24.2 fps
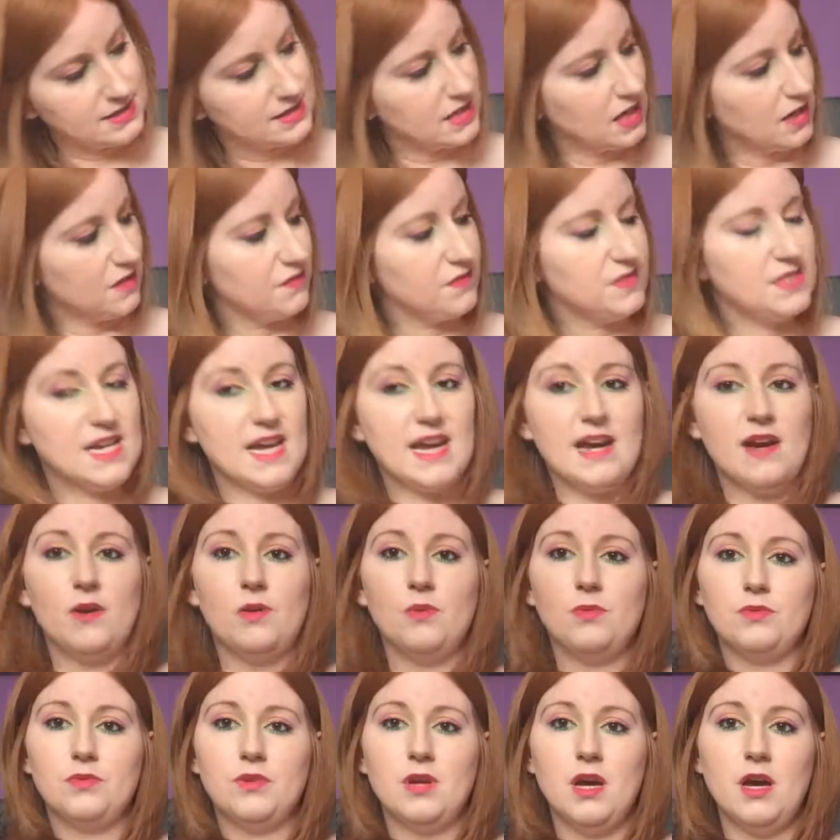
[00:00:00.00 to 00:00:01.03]
stuff
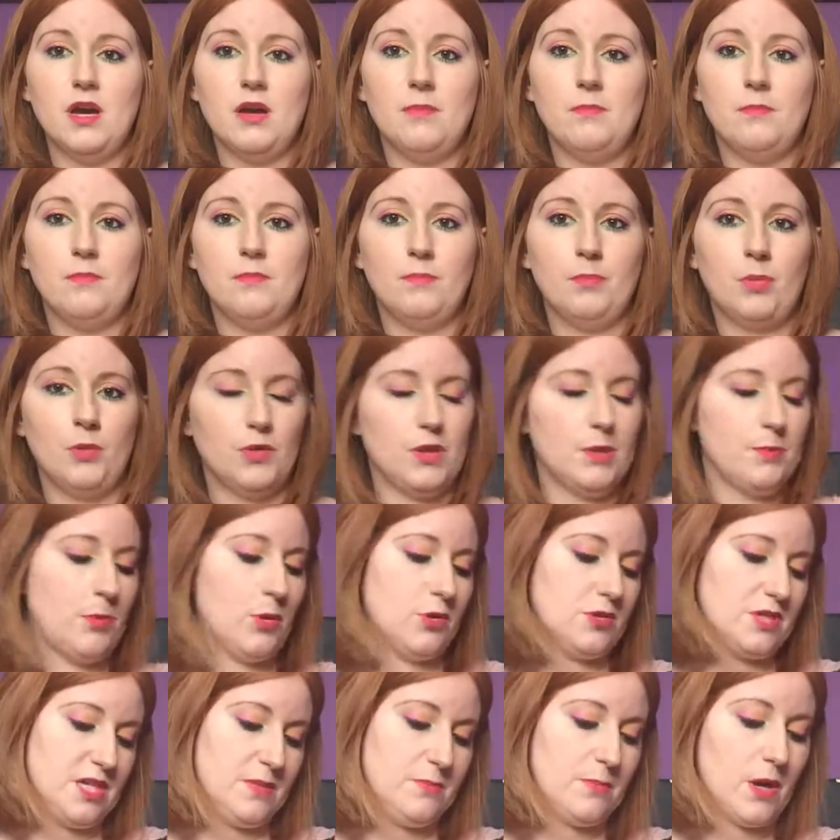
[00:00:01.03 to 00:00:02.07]
down, the
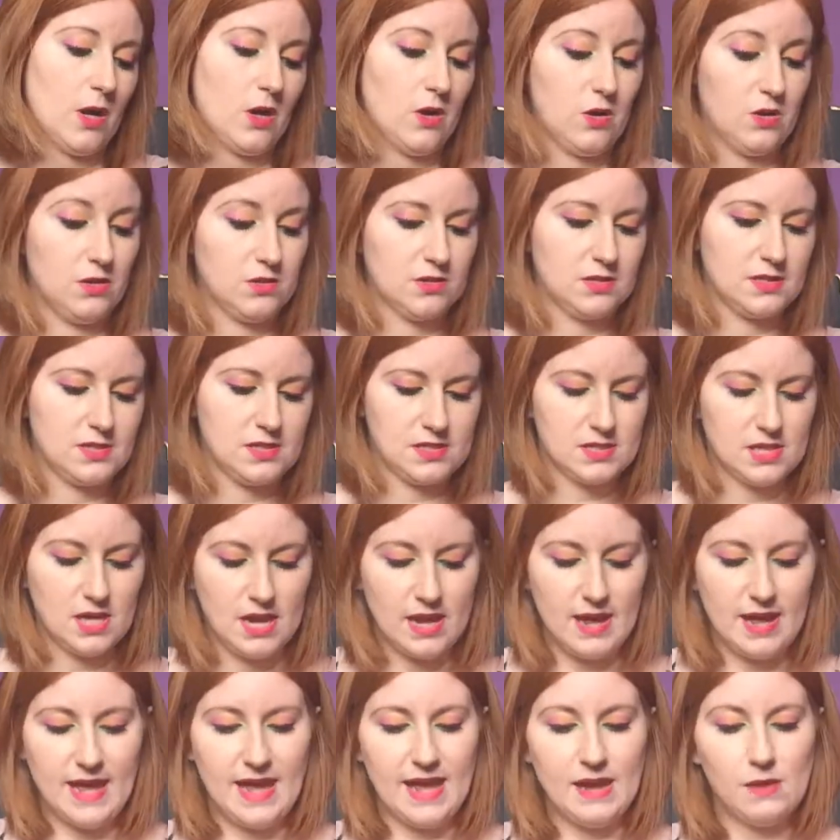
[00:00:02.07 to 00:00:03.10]
body parts.
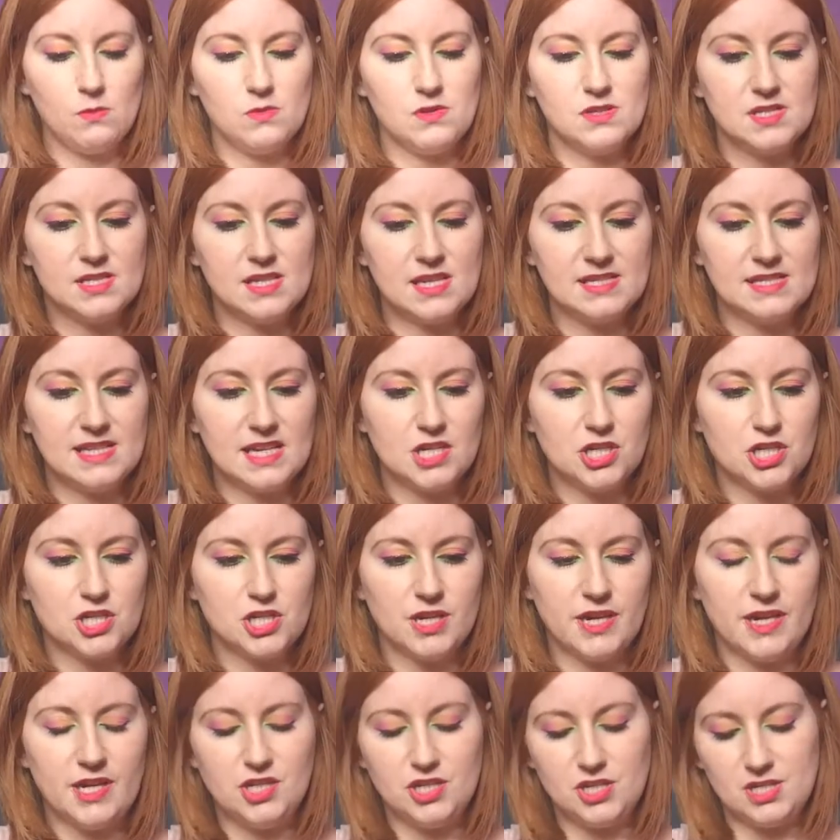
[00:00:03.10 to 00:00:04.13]
It was
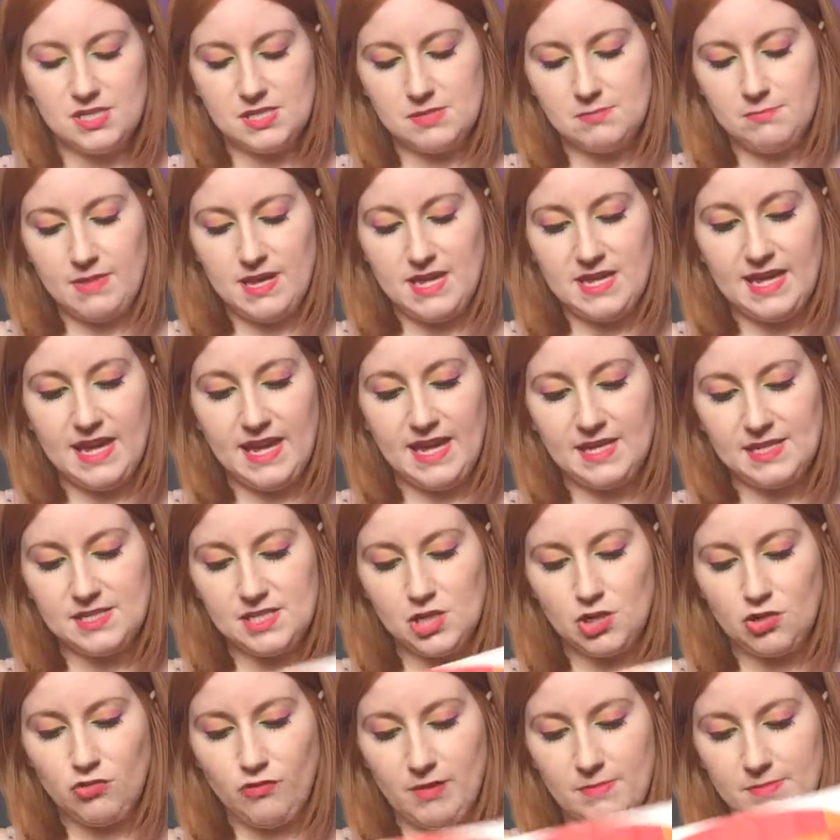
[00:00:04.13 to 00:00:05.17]
essentially just me getting
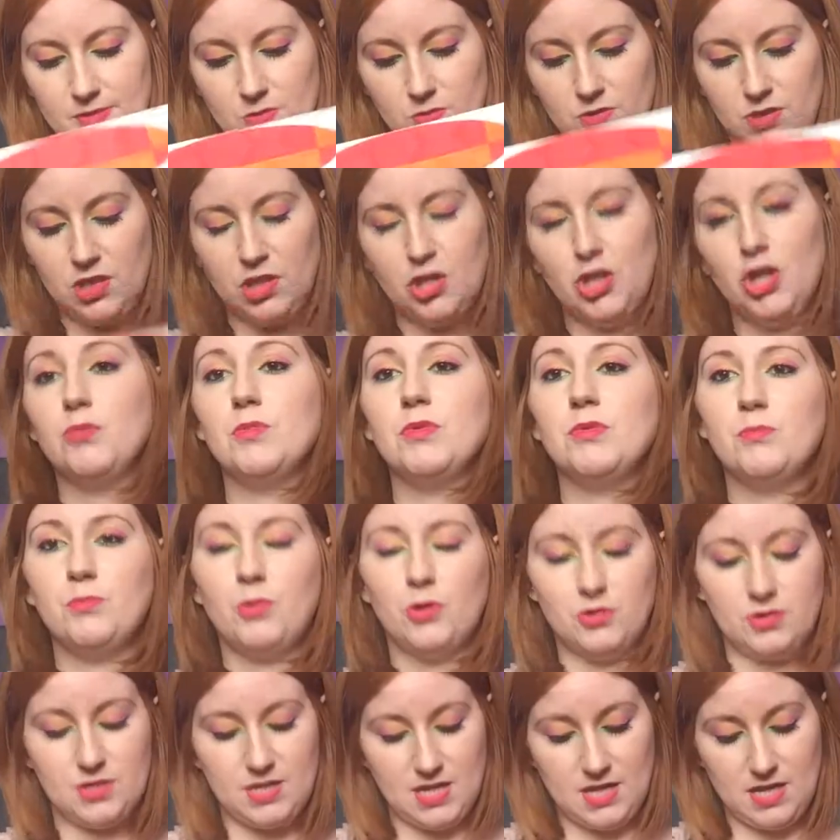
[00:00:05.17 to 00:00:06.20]
to grips with the human
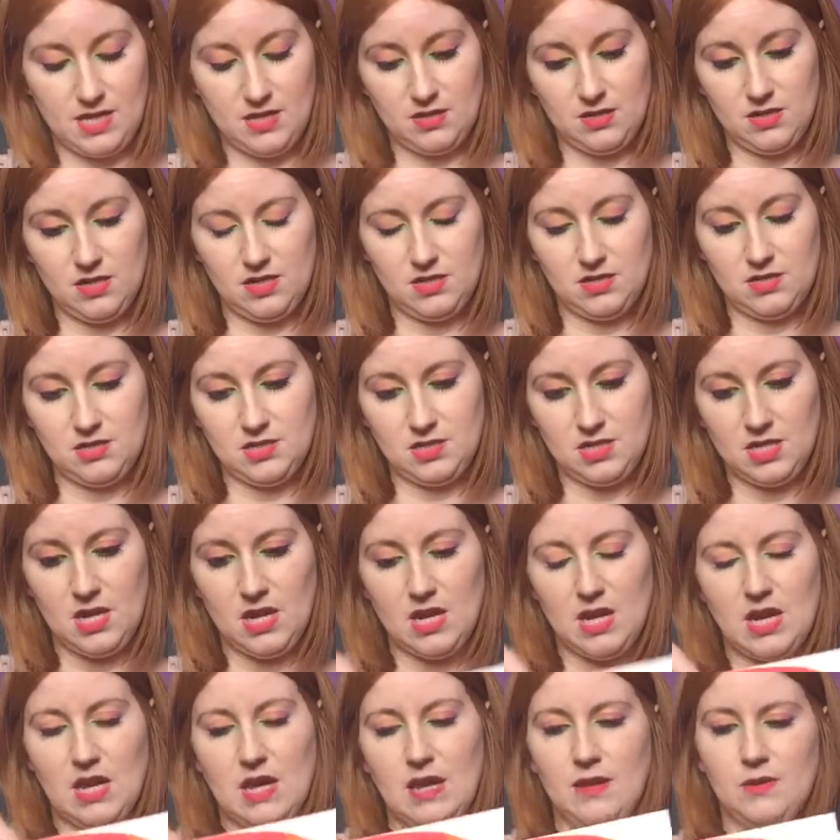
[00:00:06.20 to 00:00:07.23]
body, and
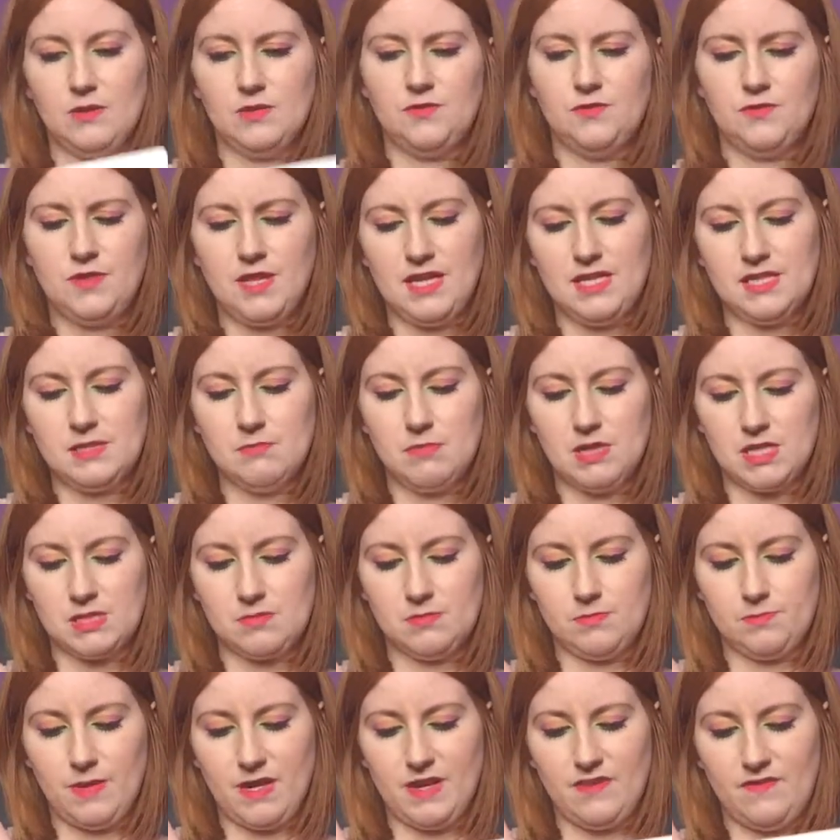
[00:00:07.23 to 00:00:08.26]
these
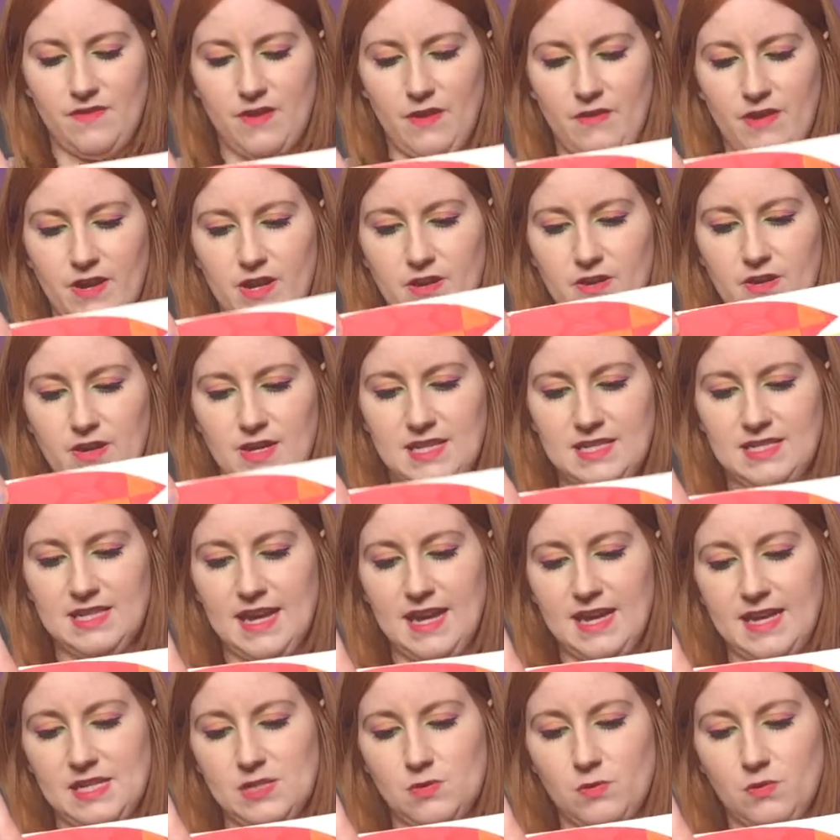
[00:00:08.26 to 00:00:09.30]
must be very early
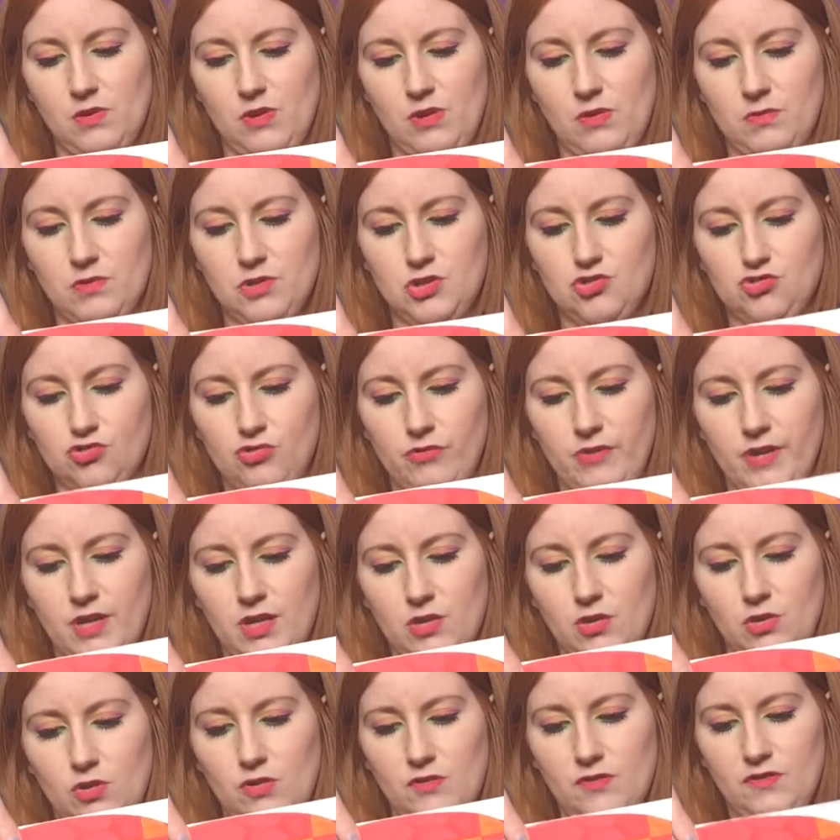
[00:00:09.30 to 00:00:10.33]
days when I was drawing
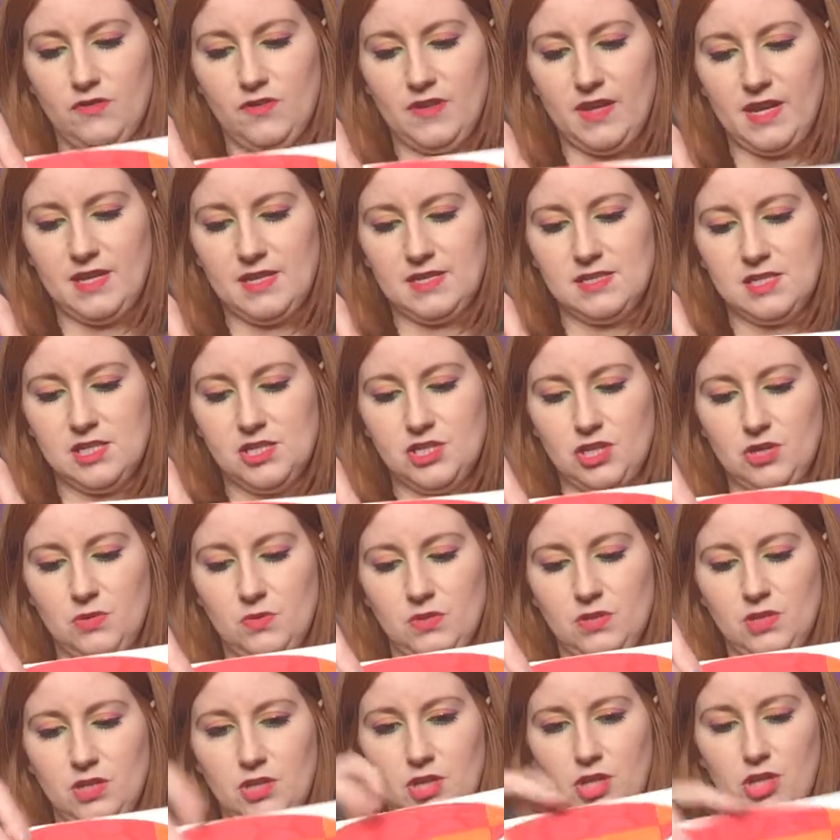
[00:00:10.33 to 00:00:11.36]
a lot of things to do
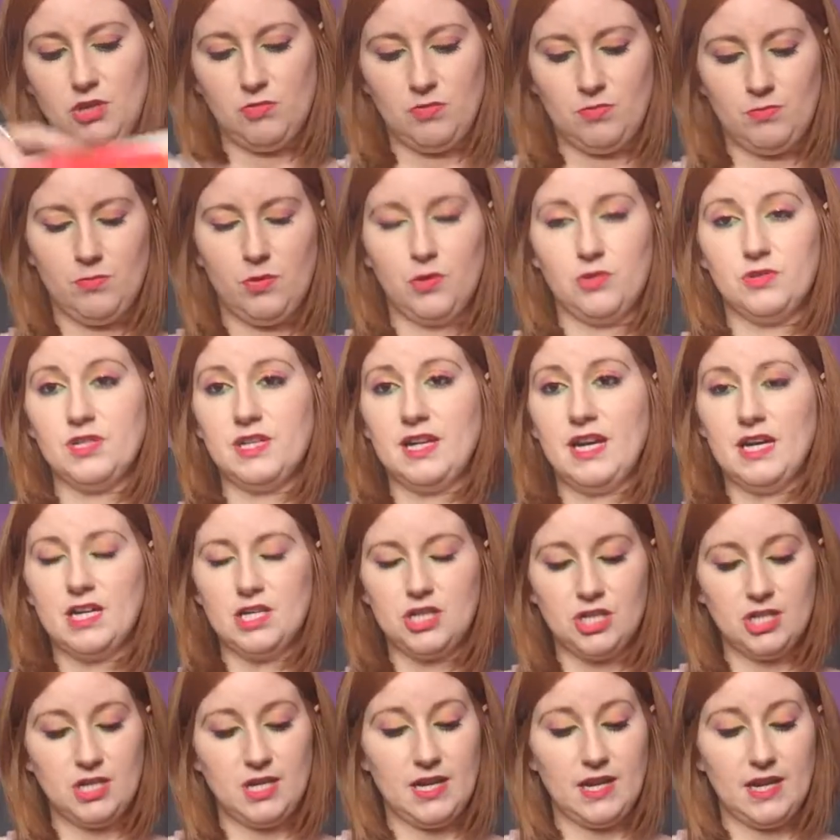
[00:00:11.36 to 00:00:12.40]
with the human body,
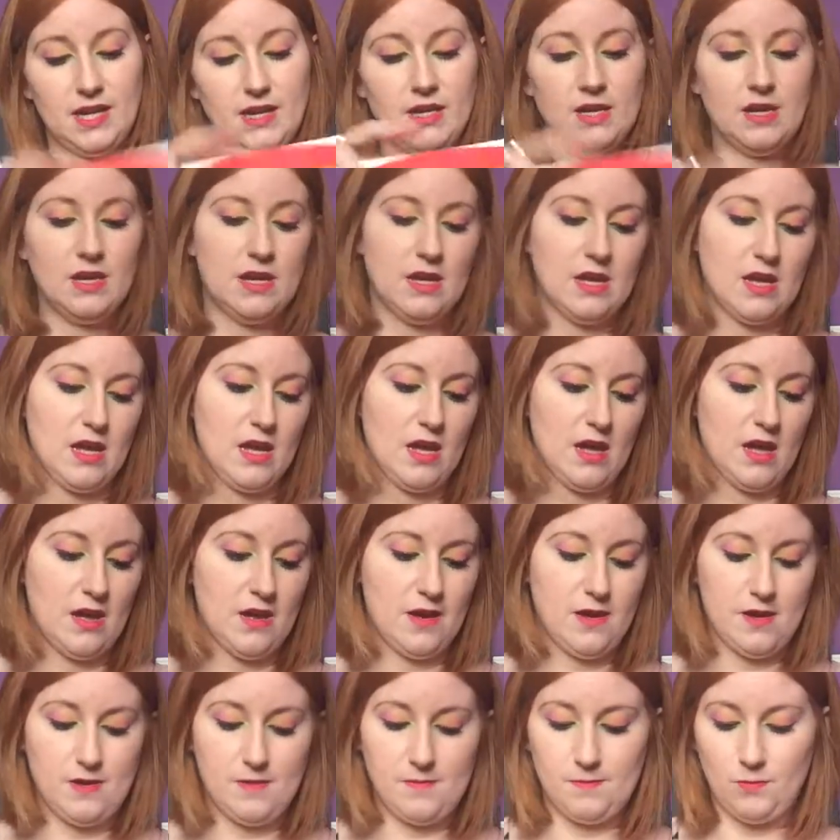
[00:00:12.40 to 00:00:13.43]
actually.
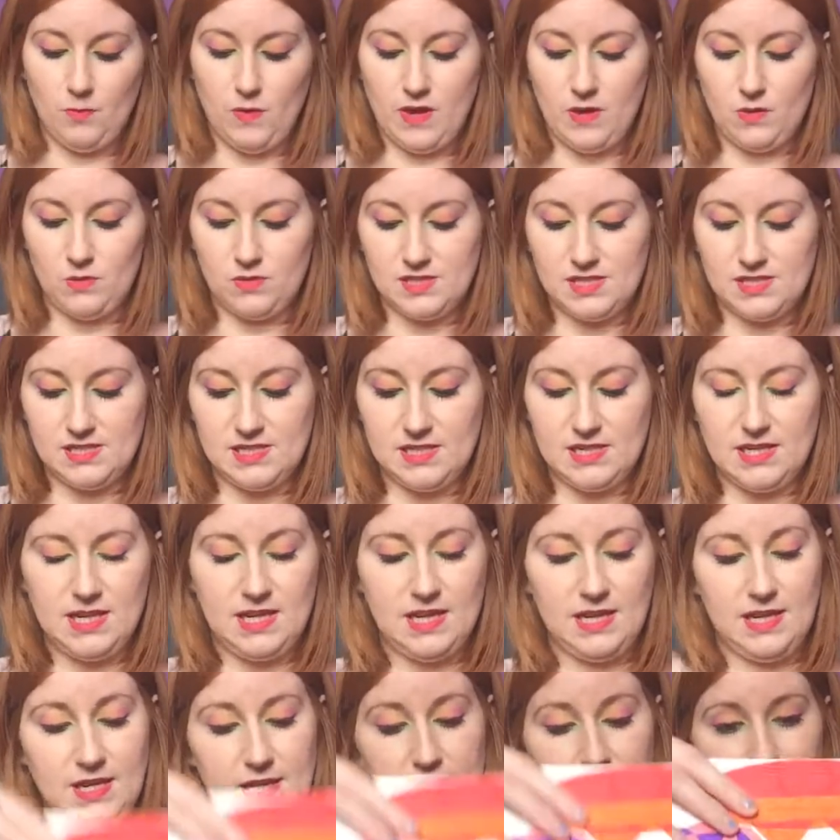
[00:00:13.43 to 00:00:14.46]
What else is in
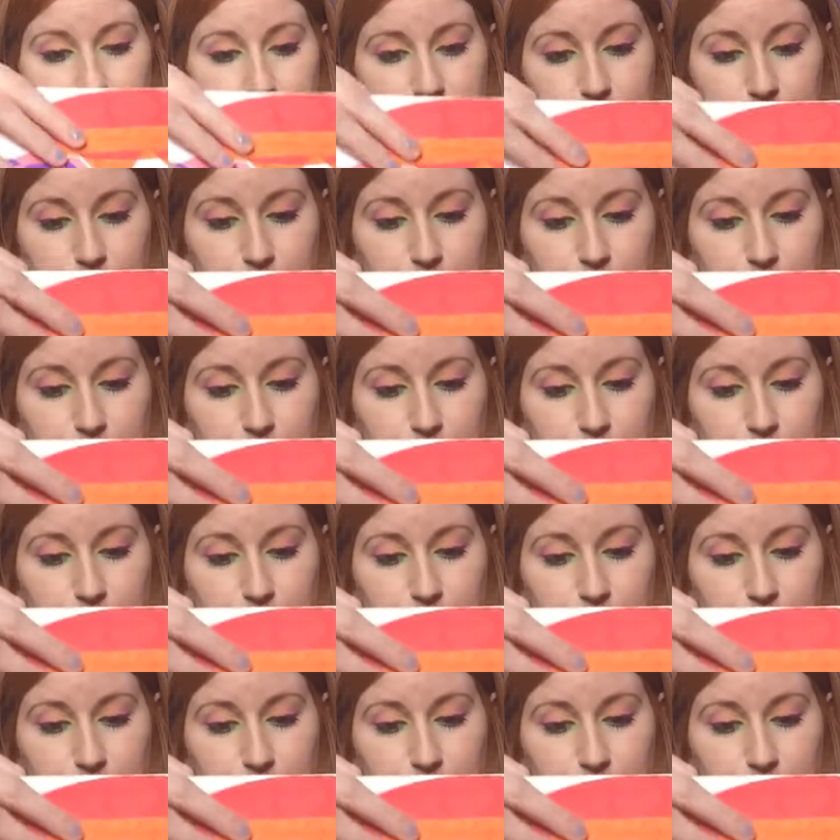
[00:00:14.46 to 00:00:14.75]
here?